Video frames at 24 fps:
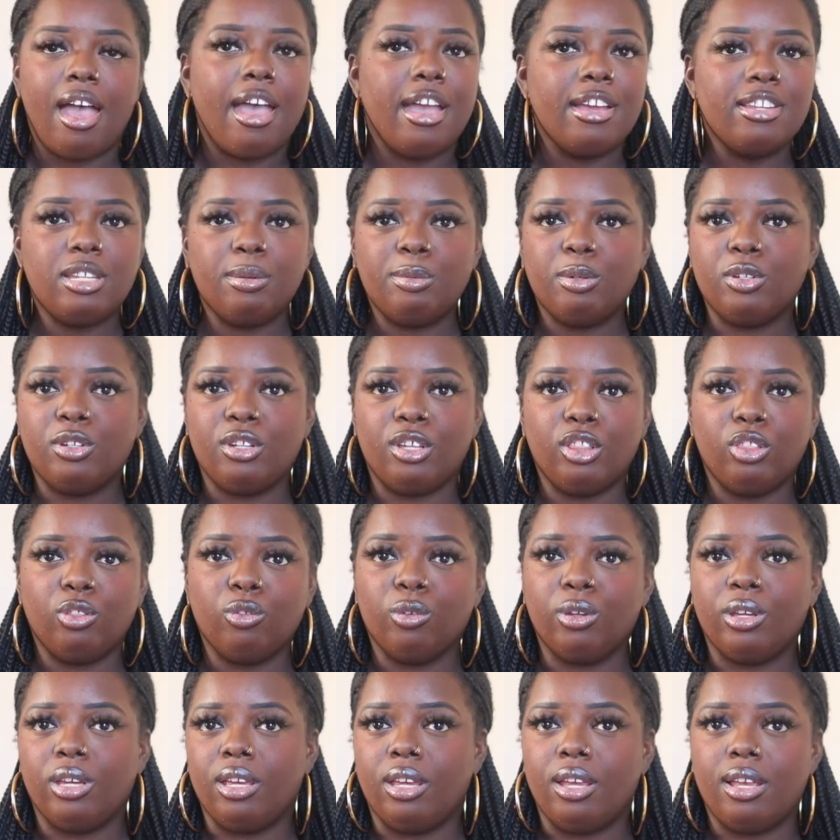
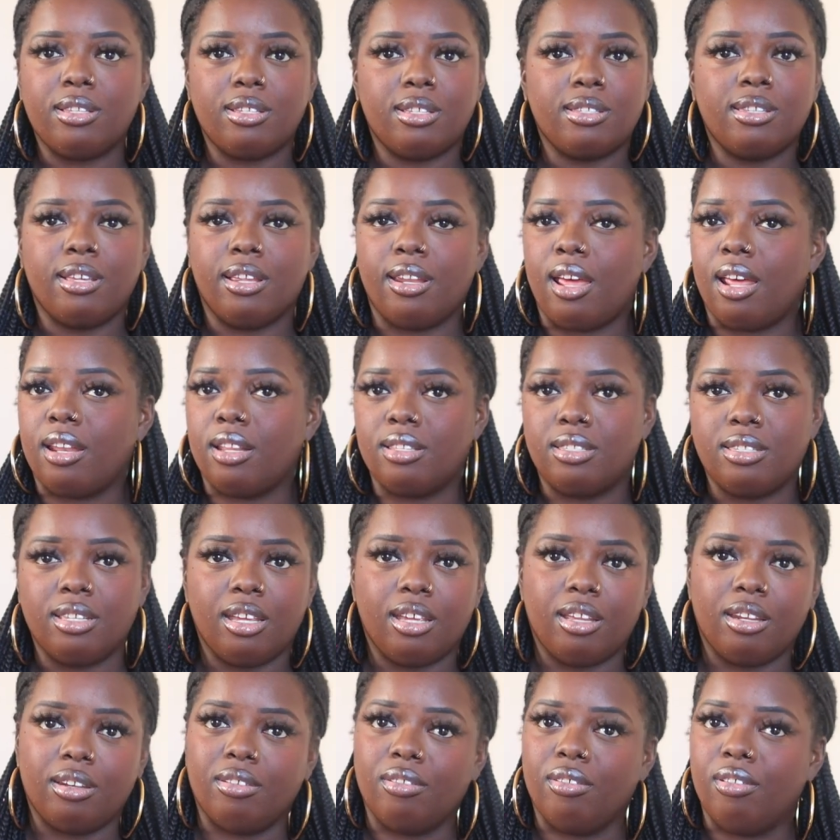IWD3 is a 10 out of
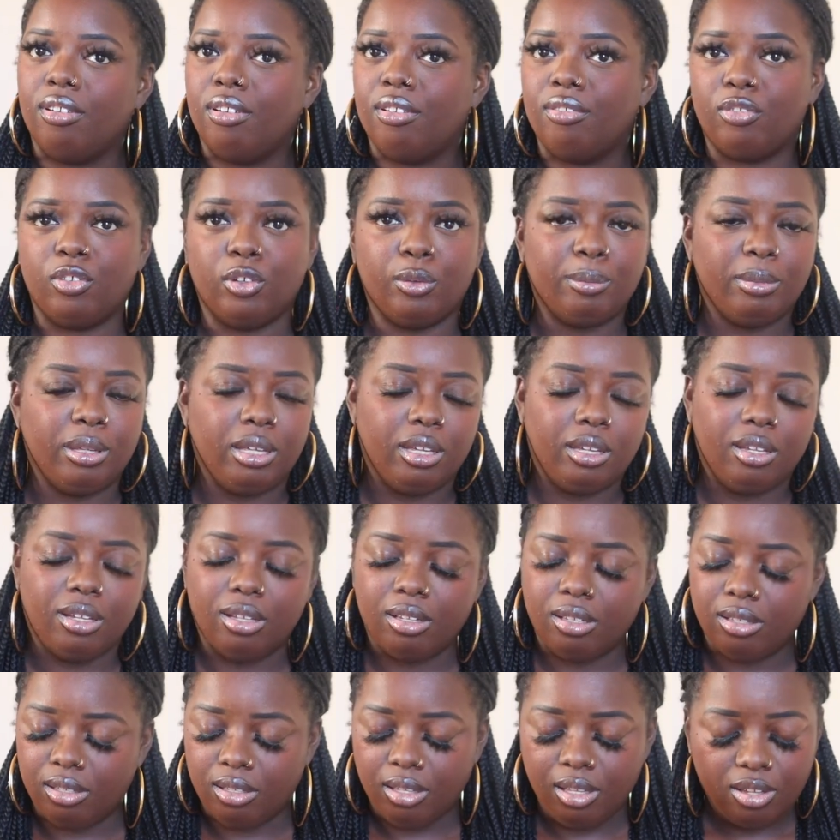10 for me
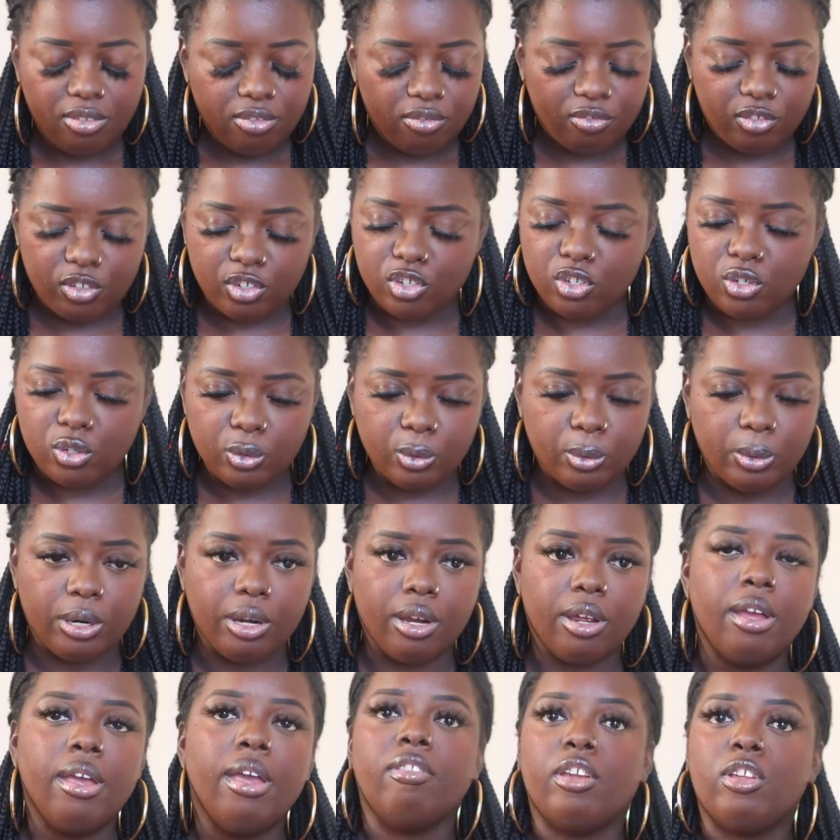for
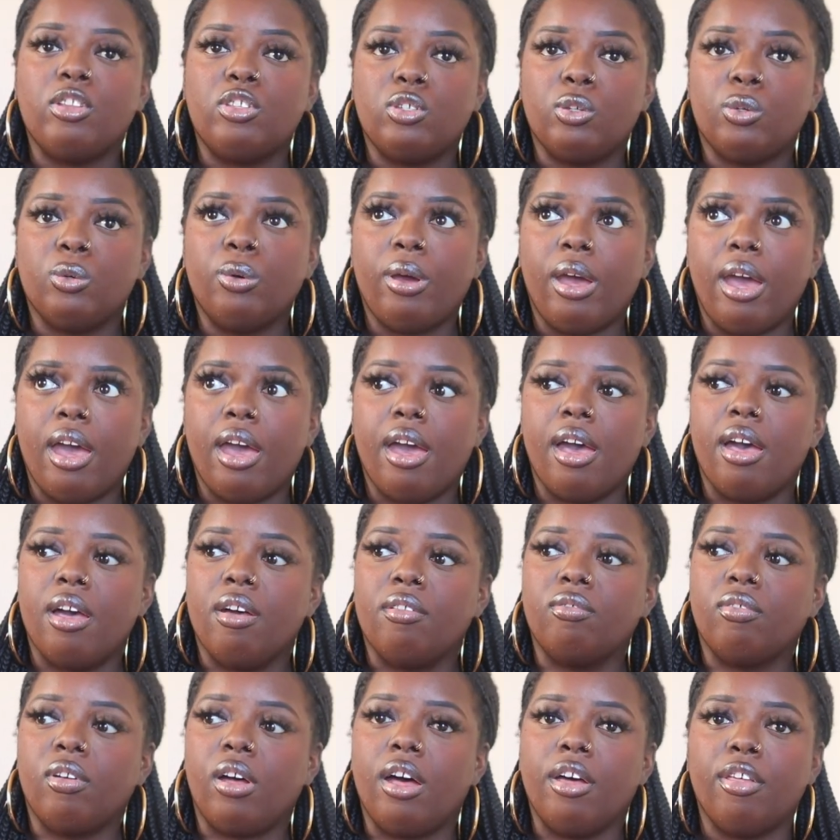sure. They do
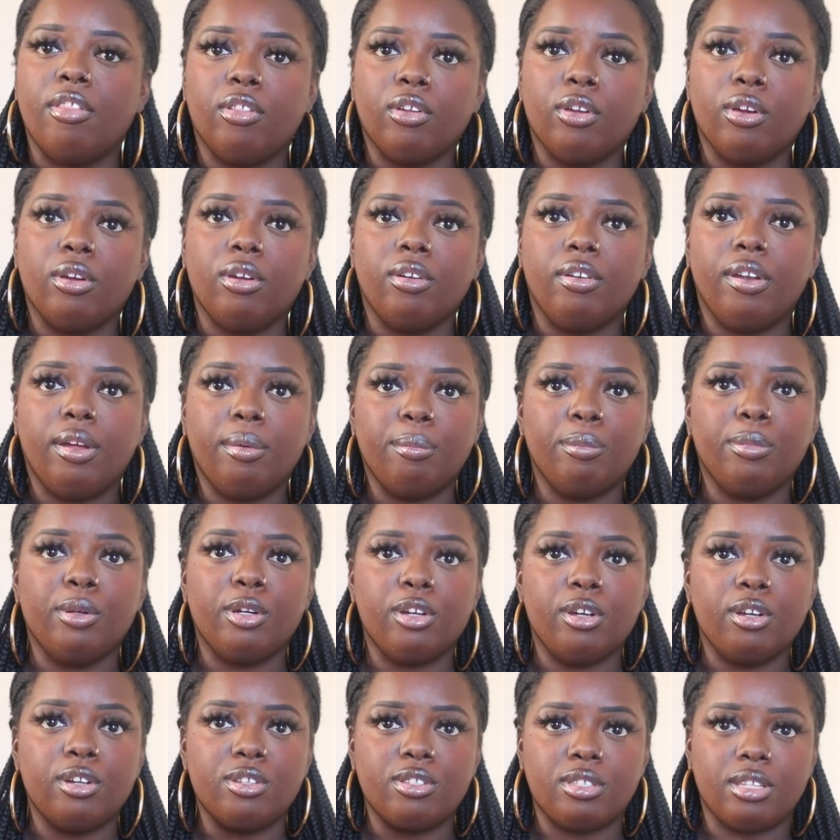have other
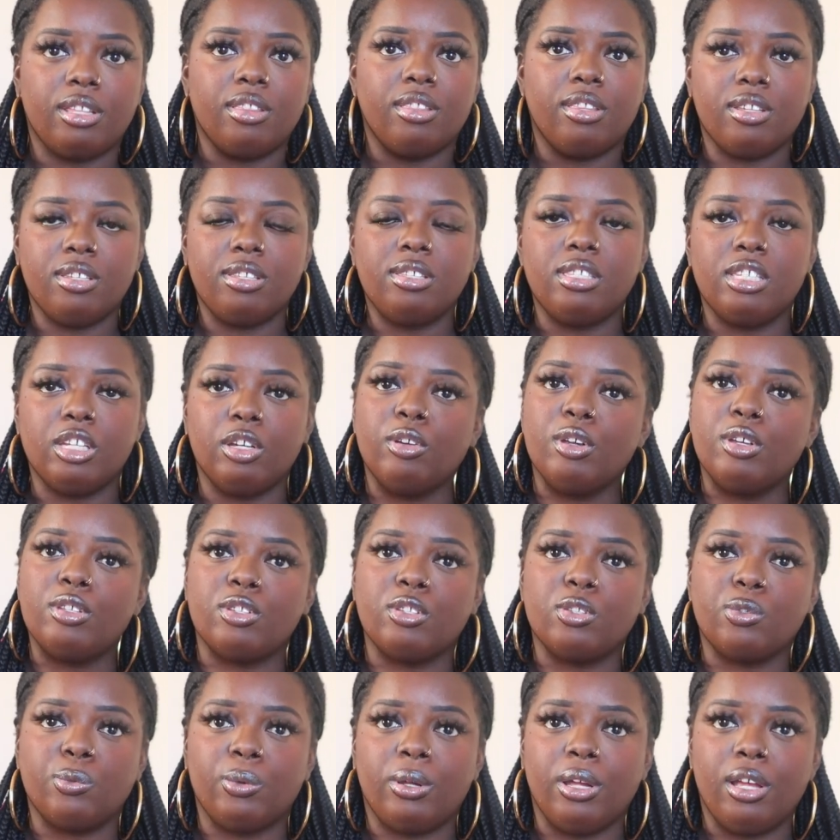numbers in this series
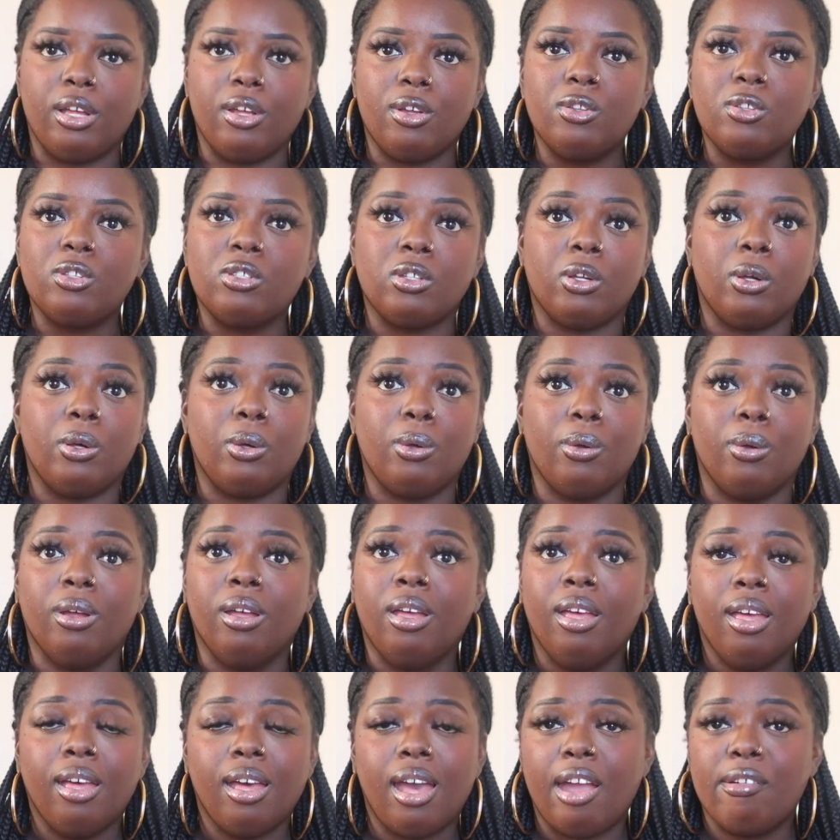as well, so
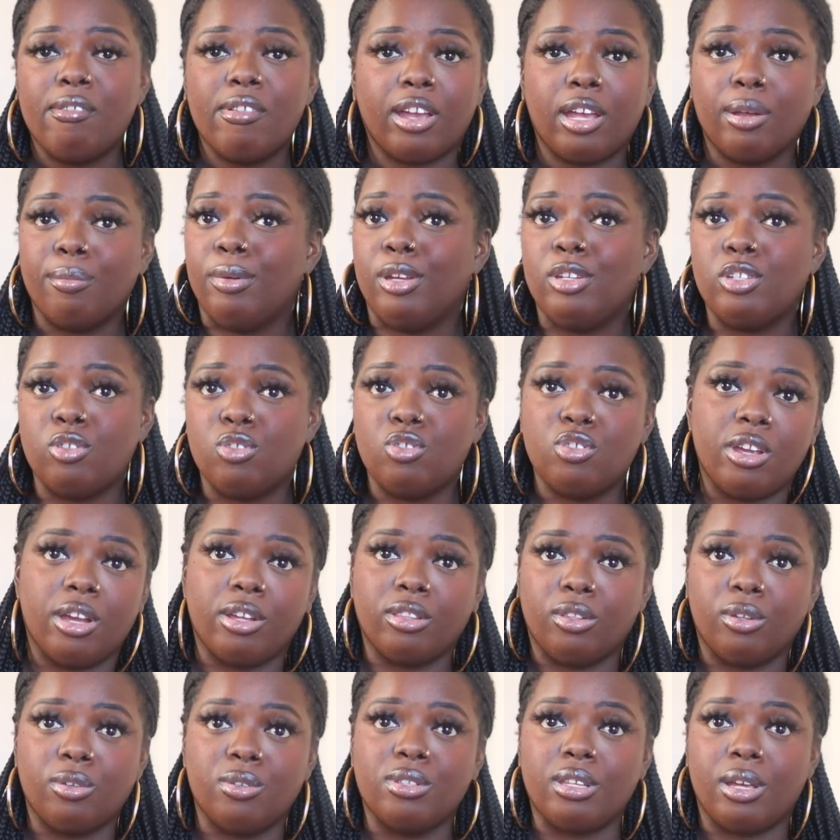I recommend you
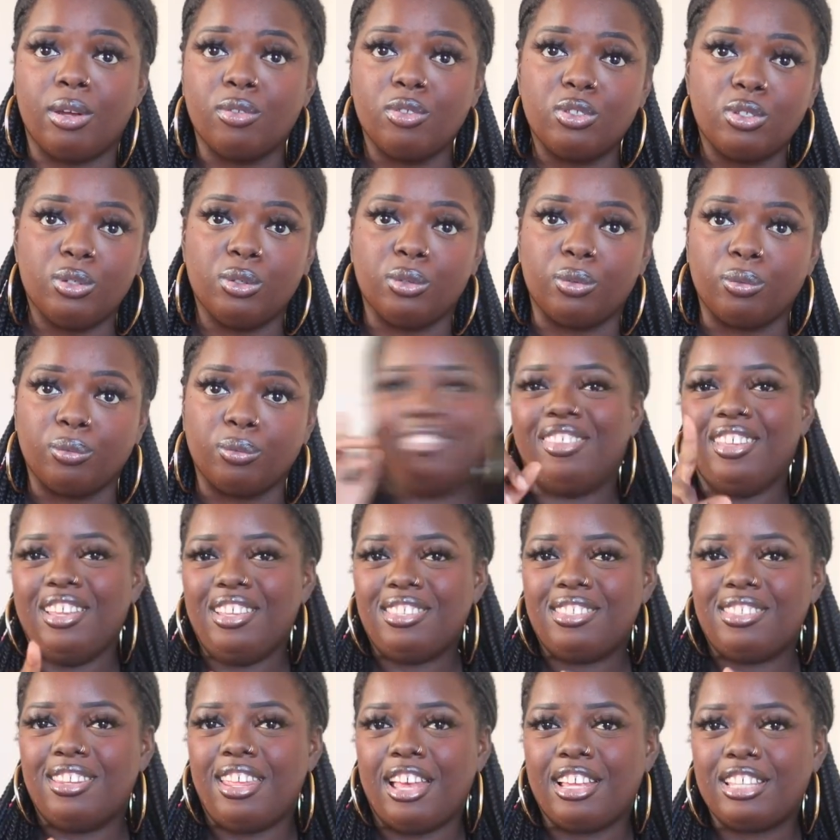check those out too.
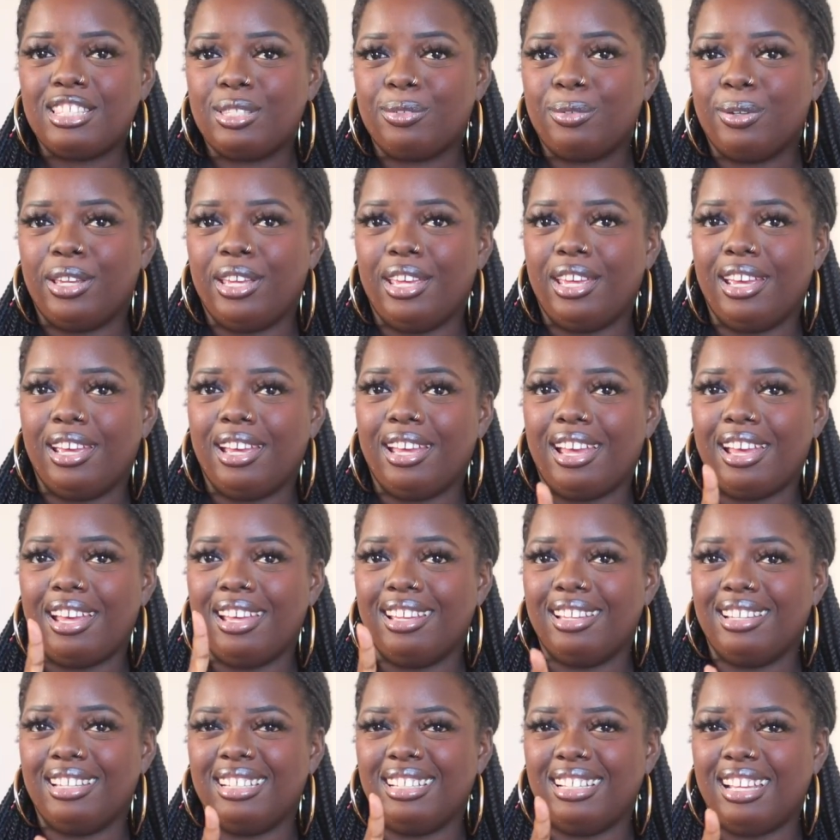This next wig,
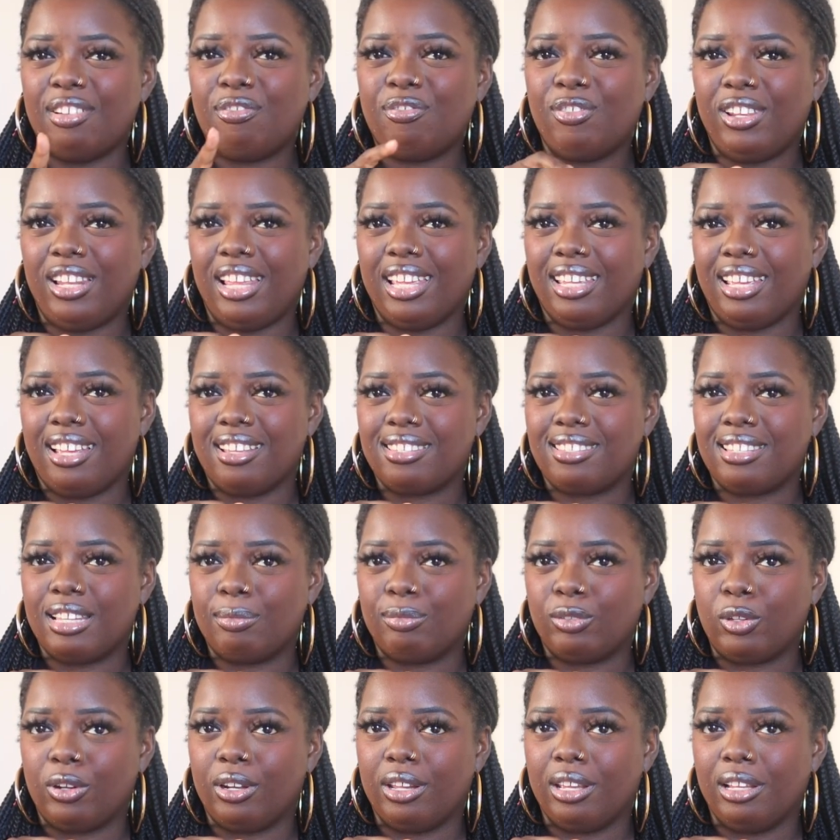I feel like I
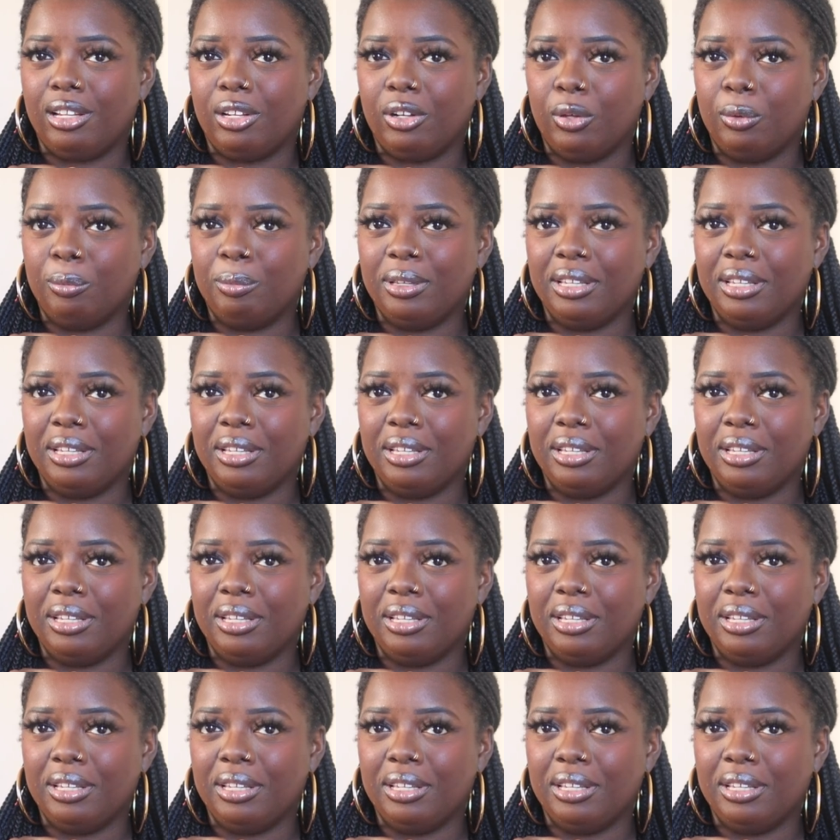slept on it a little